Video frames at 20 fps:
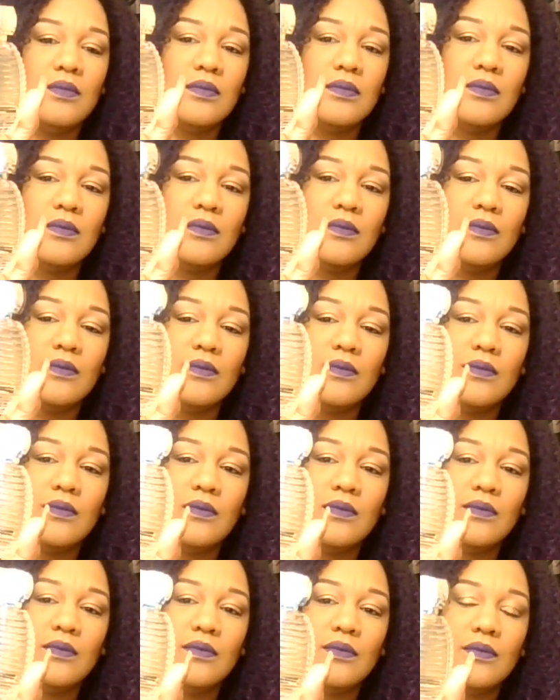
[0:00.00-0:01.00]

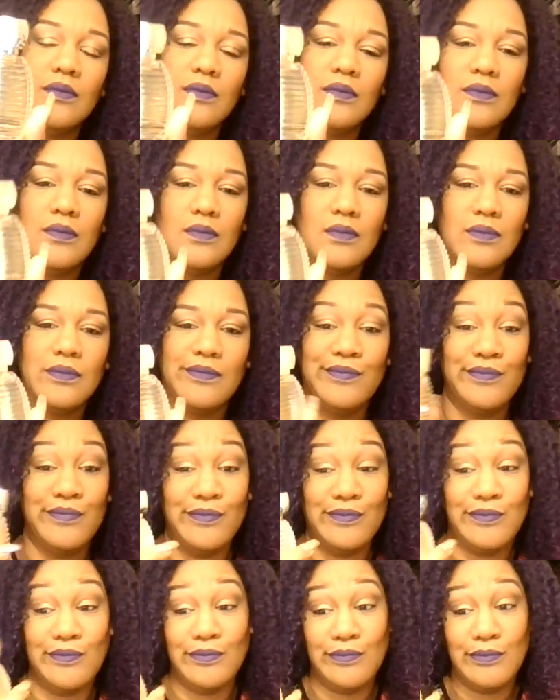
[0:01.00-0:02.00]
Nobody speaks.